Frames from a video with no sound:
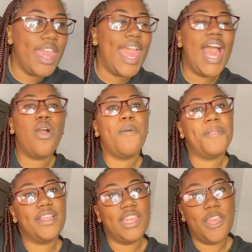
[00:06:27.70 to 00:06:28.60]
How I
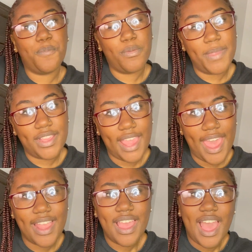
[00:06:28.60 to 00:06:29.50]
plan to implement
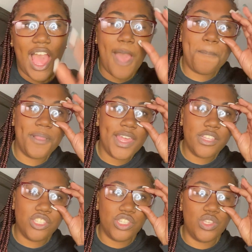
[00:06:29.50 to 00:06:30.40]
that, I plan
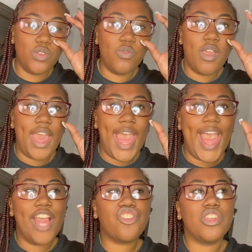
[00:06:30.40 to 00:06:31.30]
to
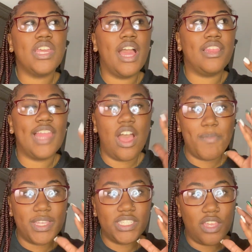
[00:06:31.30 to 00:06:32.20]
actually allow
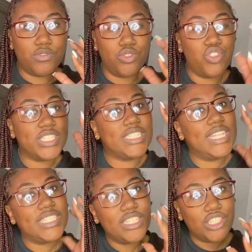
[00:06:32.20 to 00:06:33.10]
myself to just
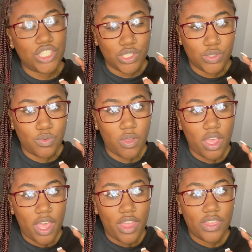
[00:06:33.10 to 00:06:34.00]
listen to
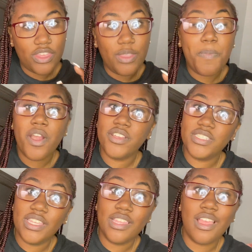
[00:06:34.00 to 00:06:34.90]
the
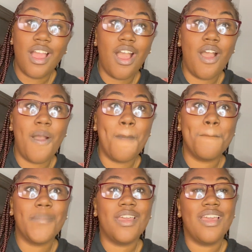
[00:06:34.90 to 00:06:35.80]
person
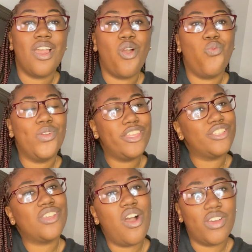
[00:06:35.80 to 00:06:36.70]
when they're
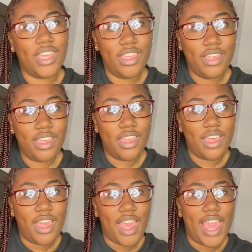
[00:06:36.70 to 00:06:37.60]
talking,
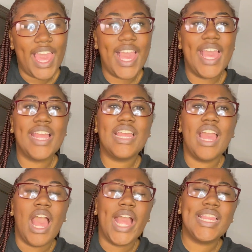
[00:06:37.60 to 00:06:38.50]
and
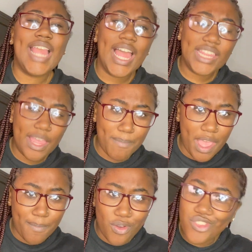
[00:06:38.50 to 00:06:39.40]
not let my
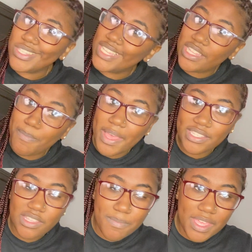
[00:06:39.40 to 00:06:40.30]
emotions get the
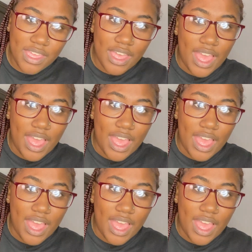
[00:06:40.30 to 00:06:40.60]
best of me.